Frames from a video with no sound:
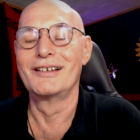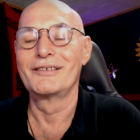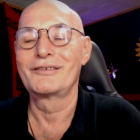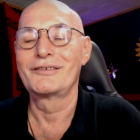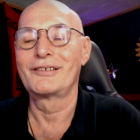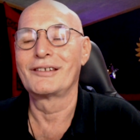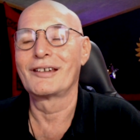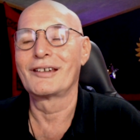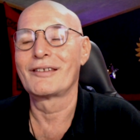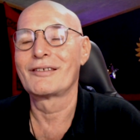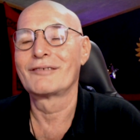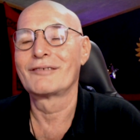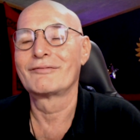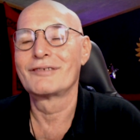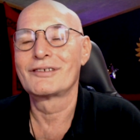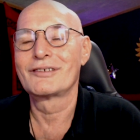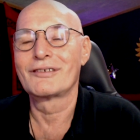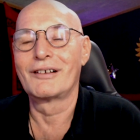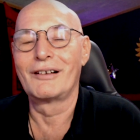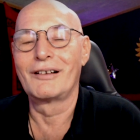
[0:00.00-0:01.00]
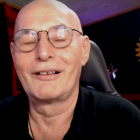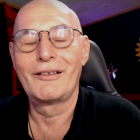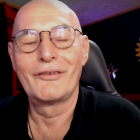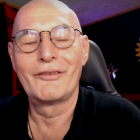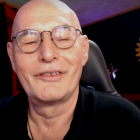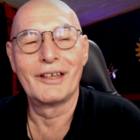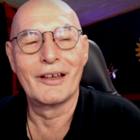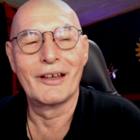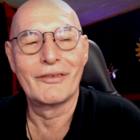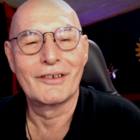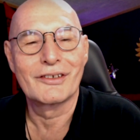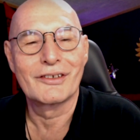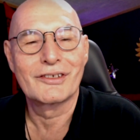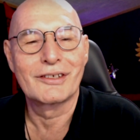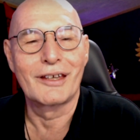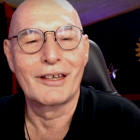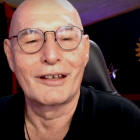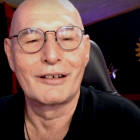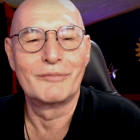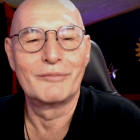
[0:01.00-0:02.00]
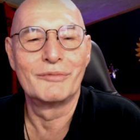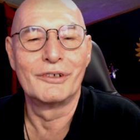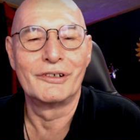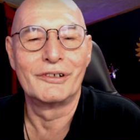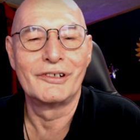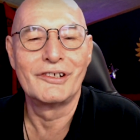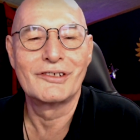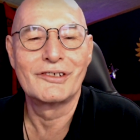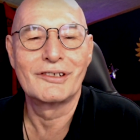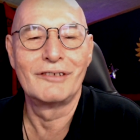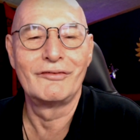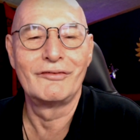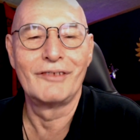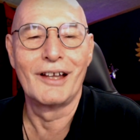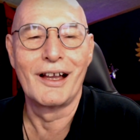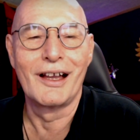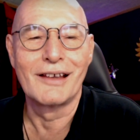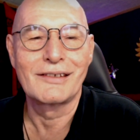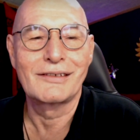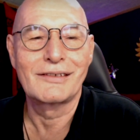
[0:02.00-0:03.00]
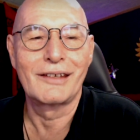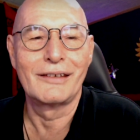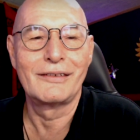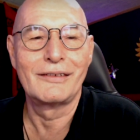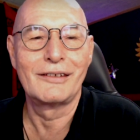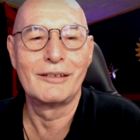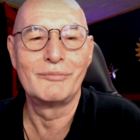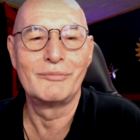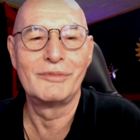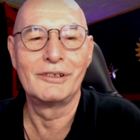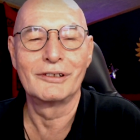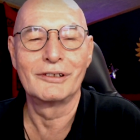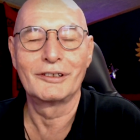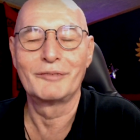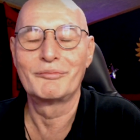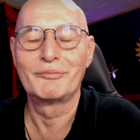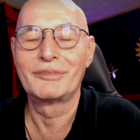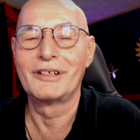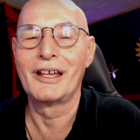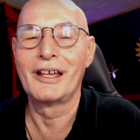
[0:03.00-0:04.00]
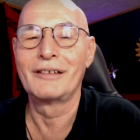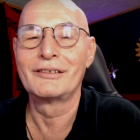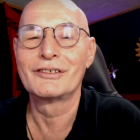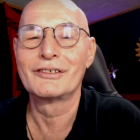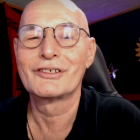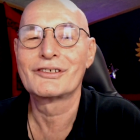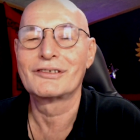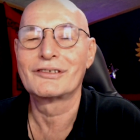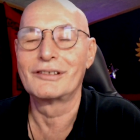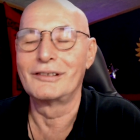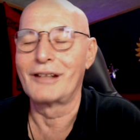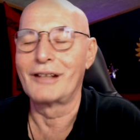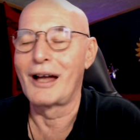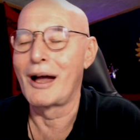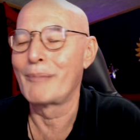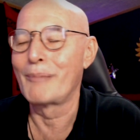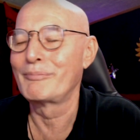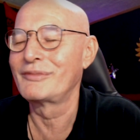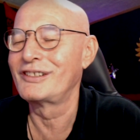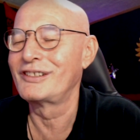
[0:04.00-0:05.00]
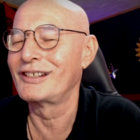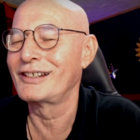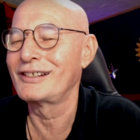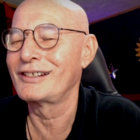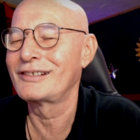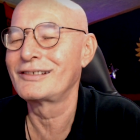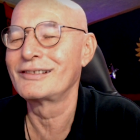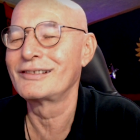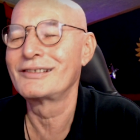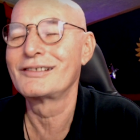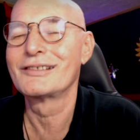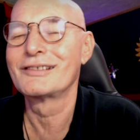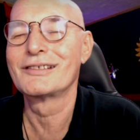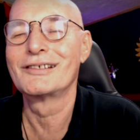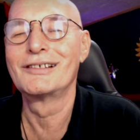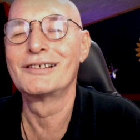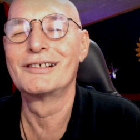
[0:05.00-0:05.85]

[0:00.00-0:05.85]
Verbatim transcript: together with all the other subtle bodies, and we ask that they be replenished and updated